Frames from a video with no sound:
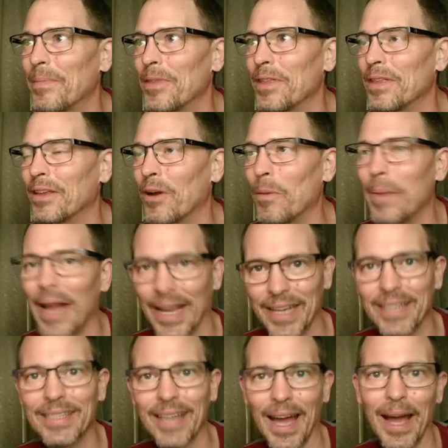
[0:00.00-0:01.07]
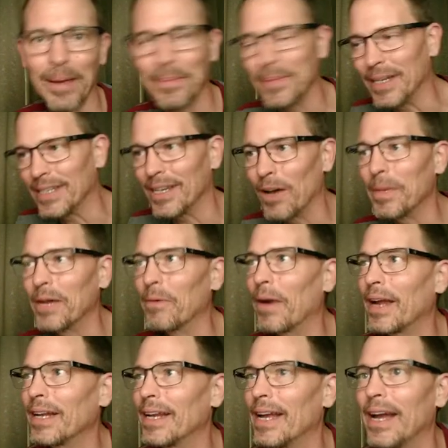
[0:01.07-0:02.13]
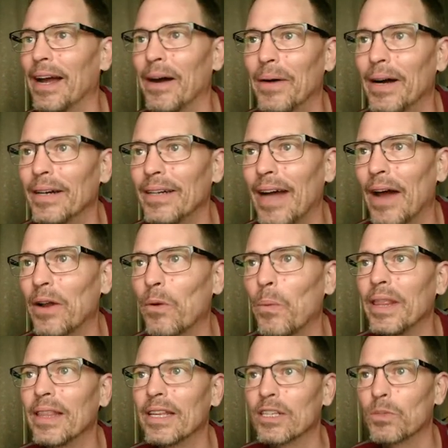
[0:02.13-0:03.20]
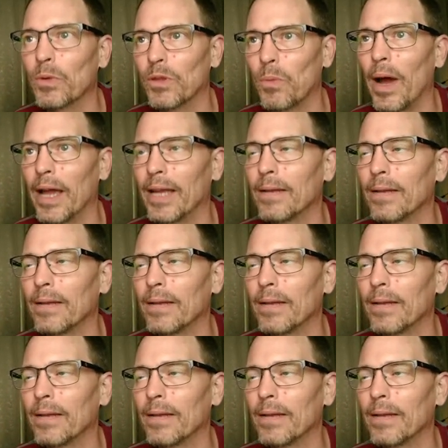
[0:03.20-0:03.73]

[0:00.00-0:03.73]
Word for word: go back in time and tell me right now how to win this with white.